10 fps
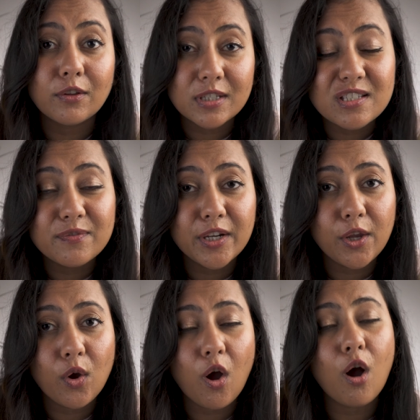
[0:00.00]
out this
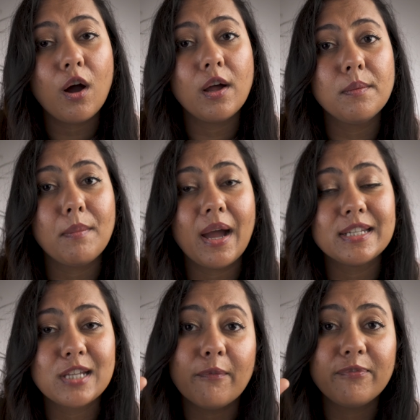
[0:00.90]
video on my
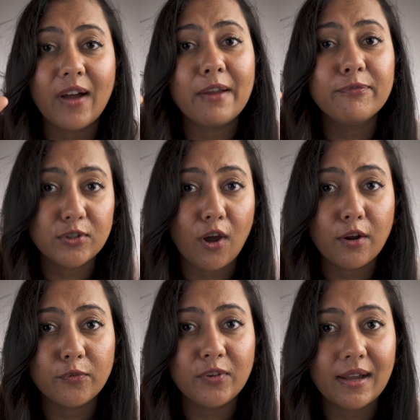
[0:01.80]
top 5
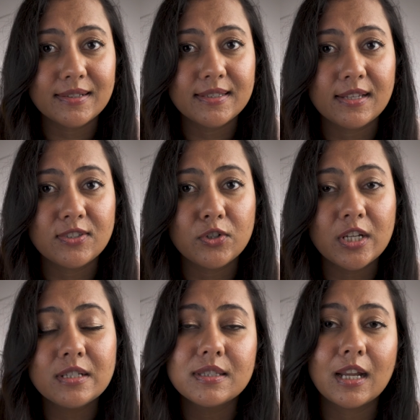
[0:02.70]
photography
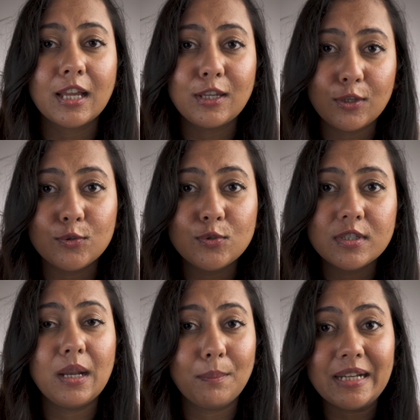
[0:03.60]
accessories that I use
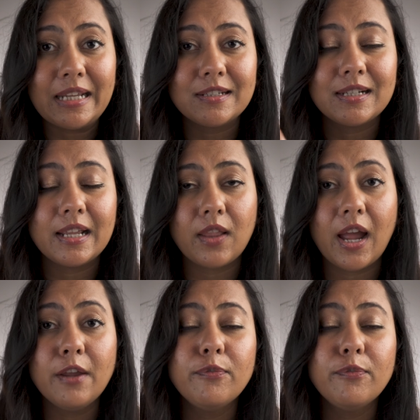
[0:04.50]
in my day-to-day life.